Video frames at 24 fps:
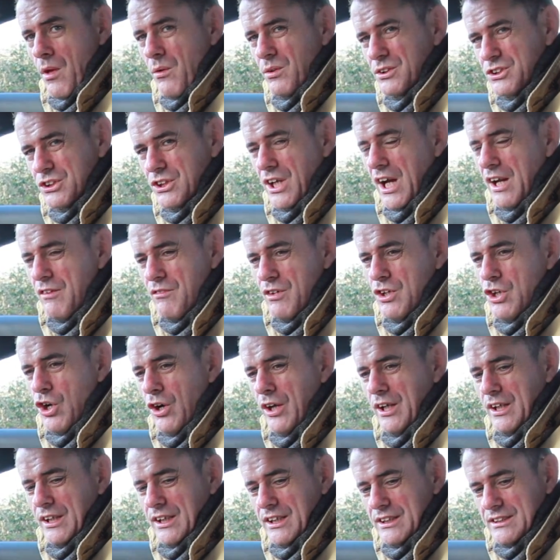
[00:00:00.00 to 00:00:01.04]
which is kind of
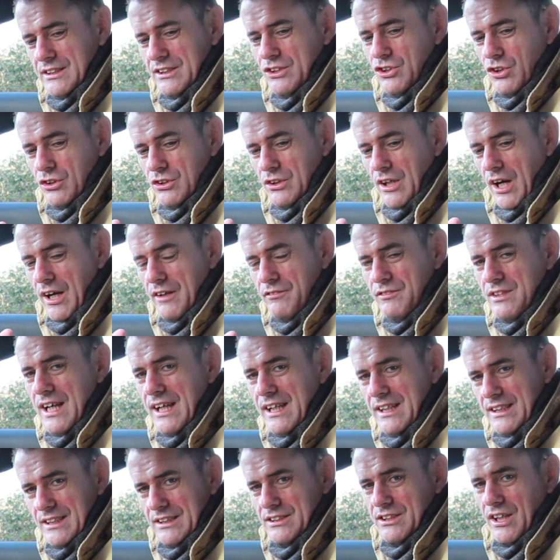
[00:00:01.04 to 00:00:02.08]
annoying because I've
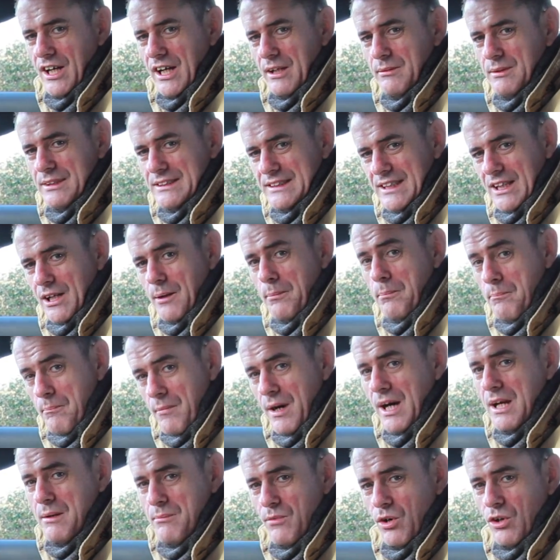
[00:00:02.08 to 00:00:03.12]
taken the time to set up
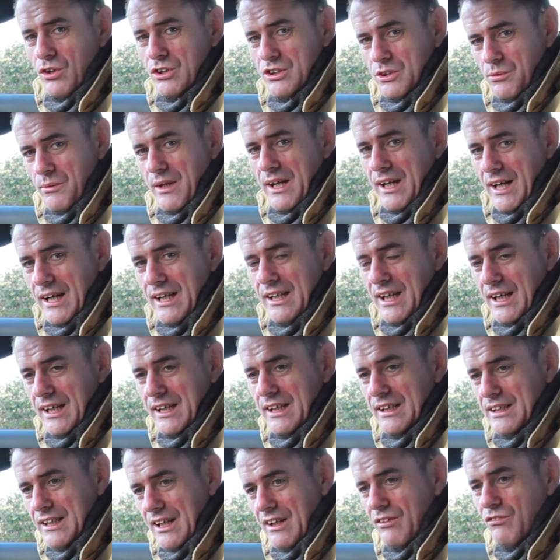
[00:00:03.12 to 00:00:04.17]
my mode the way I
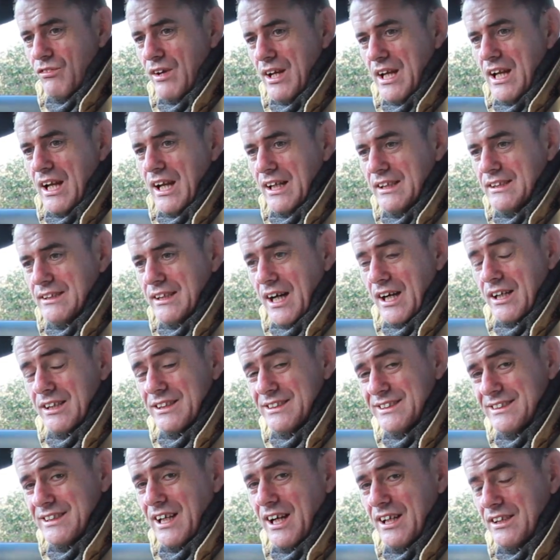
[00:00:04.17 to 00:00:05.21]
like it, and I'd really like the car
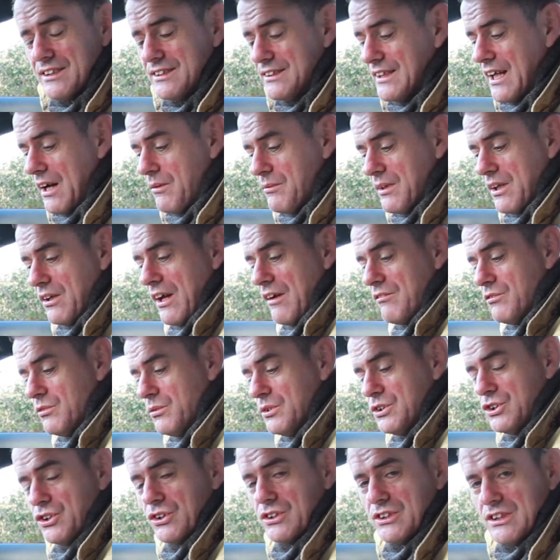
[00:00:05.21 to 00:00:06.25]
to start in that without having
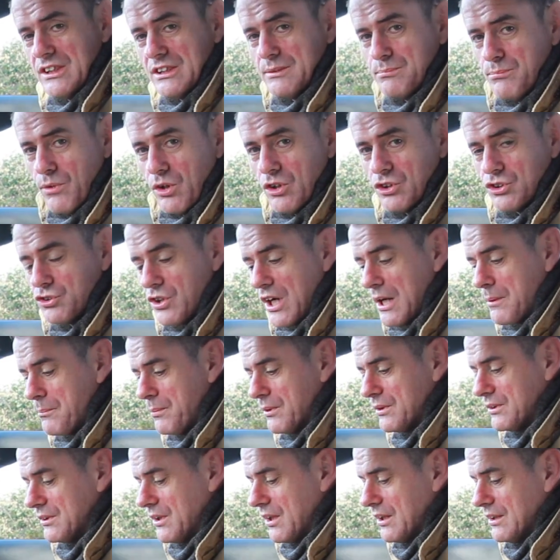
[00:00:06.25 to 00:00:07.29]
to adjust this mode track
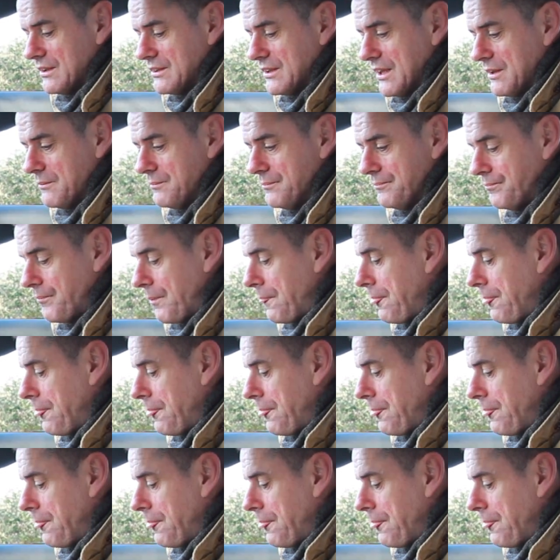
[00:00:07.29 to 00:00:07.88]
button all the time.